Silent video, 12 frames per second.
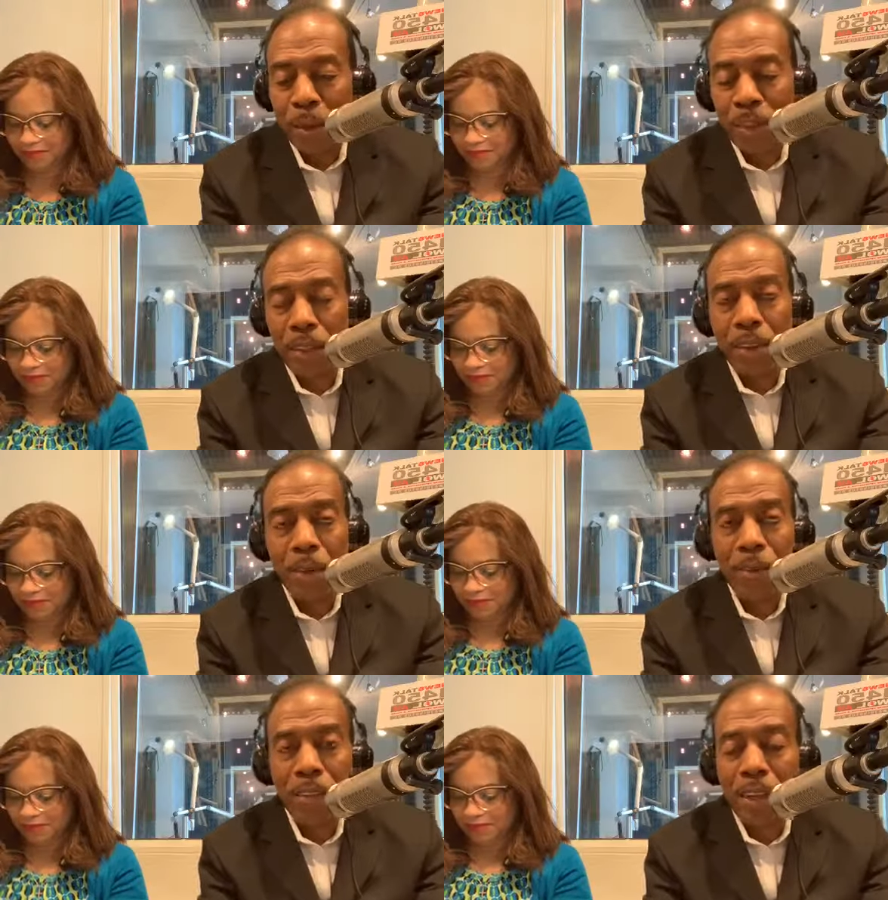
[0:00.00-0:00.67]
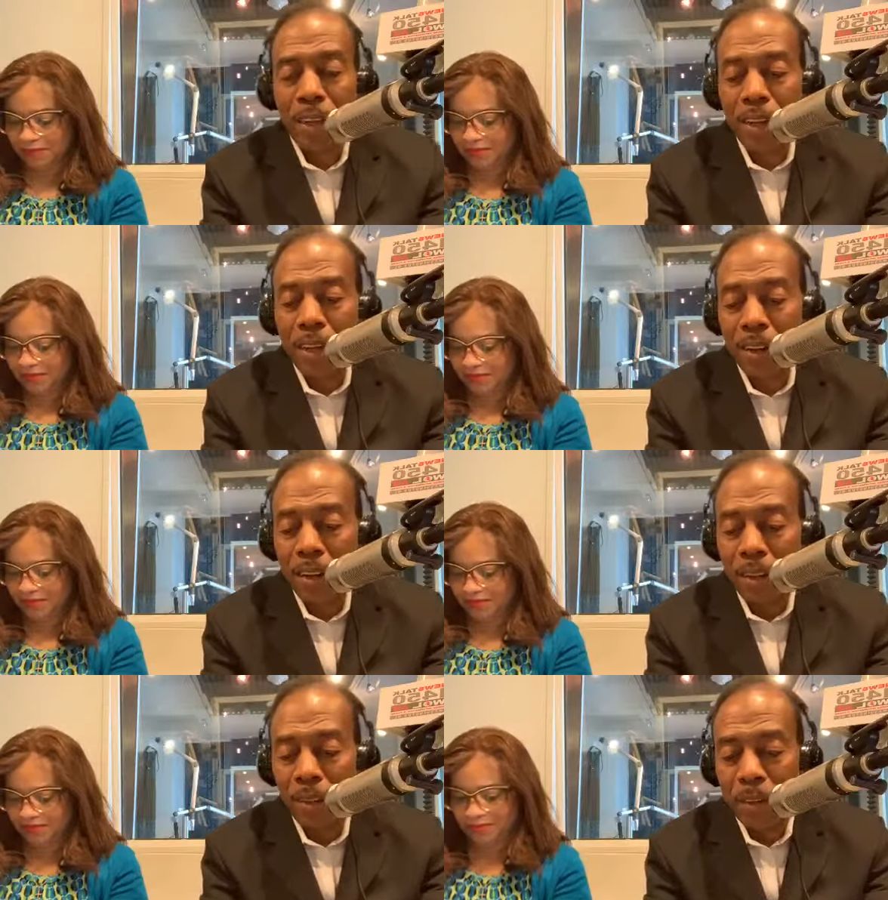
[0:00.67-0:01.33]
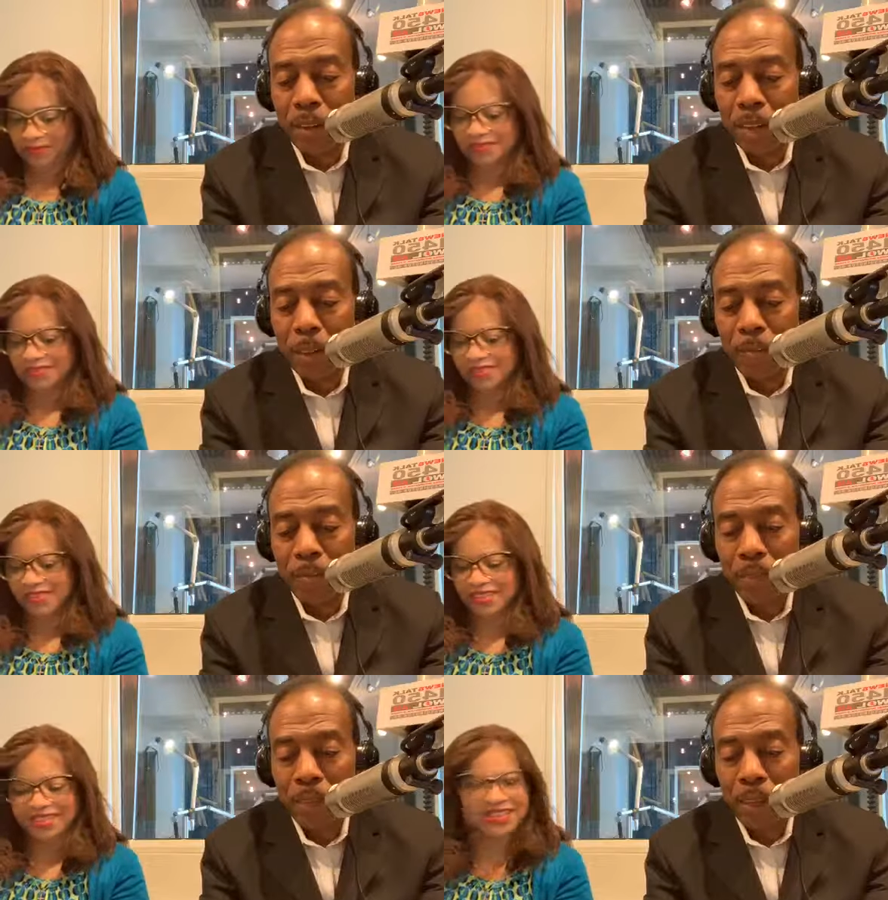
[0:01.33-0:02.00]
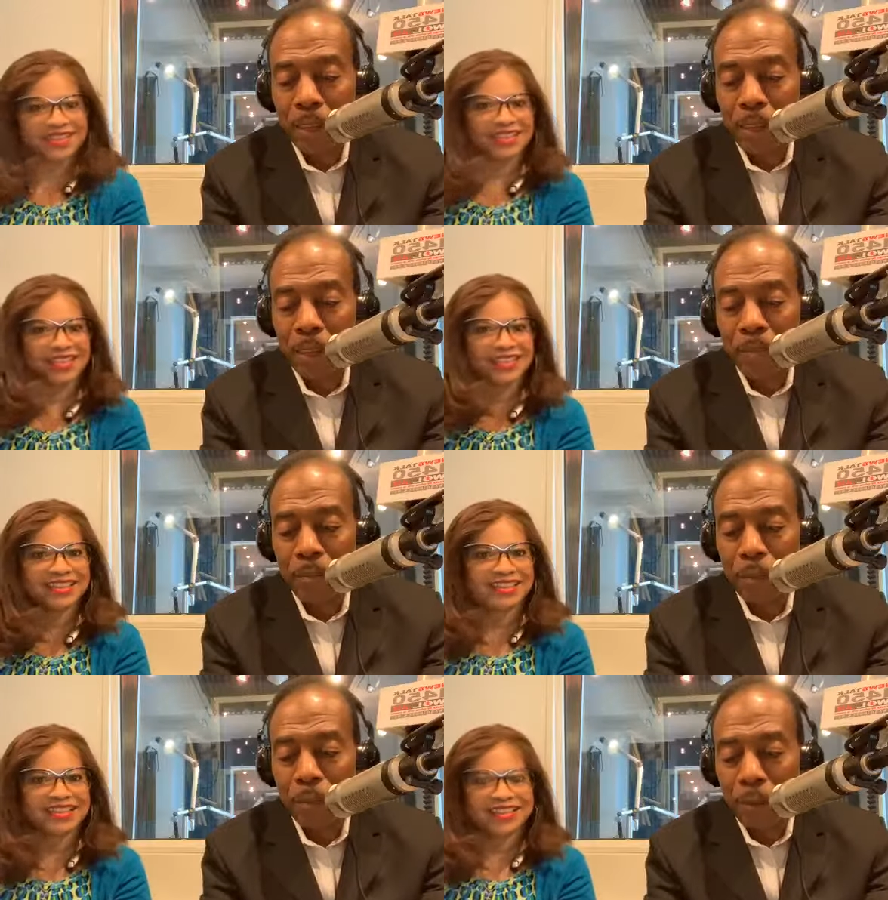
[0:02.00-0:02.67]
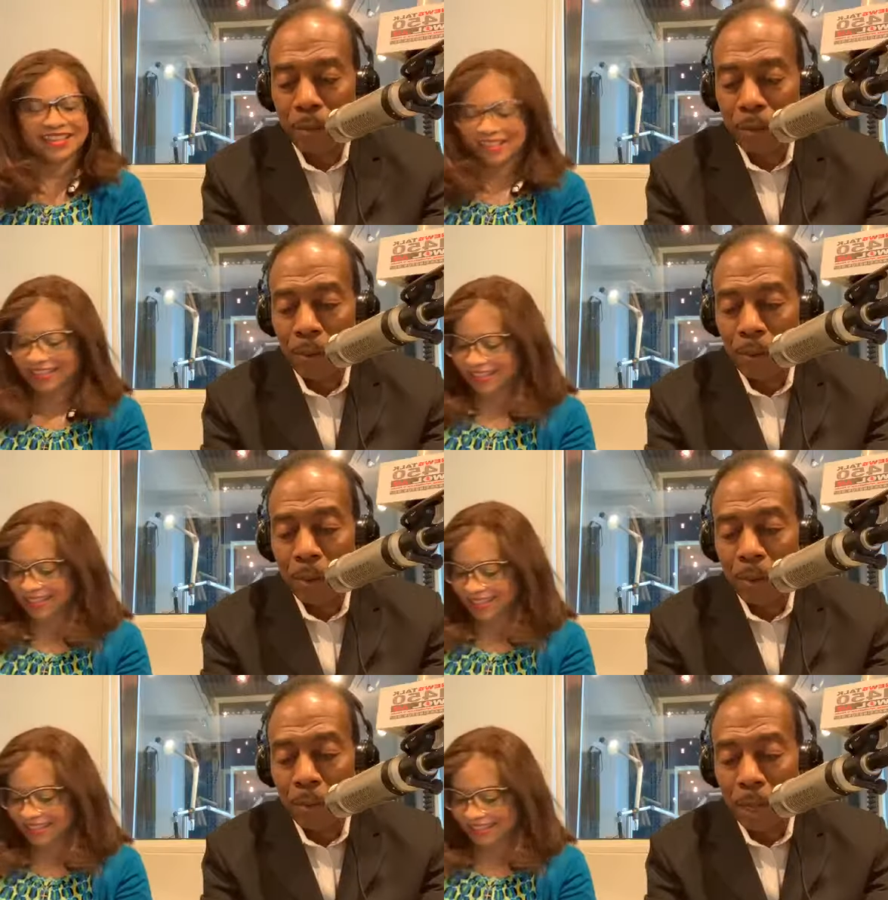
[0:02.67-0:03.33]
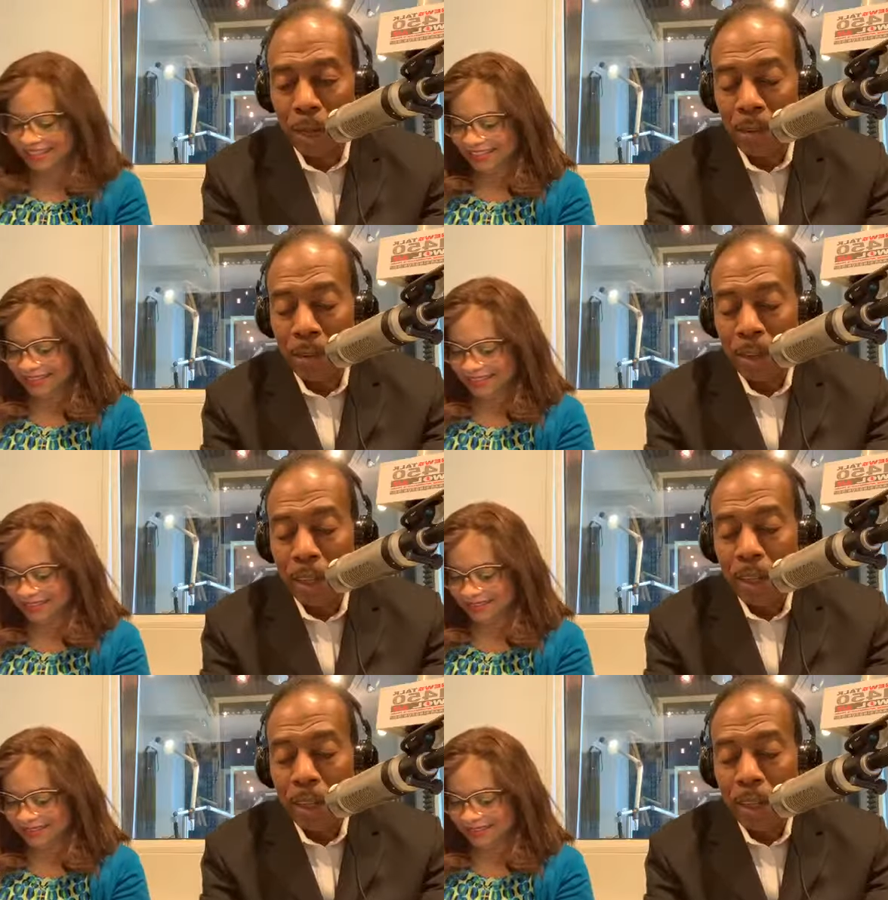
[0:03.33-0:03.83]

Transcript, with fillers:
Speaker 1: much. You know, I was thinking the uh, other day uh, what I was going to talk about,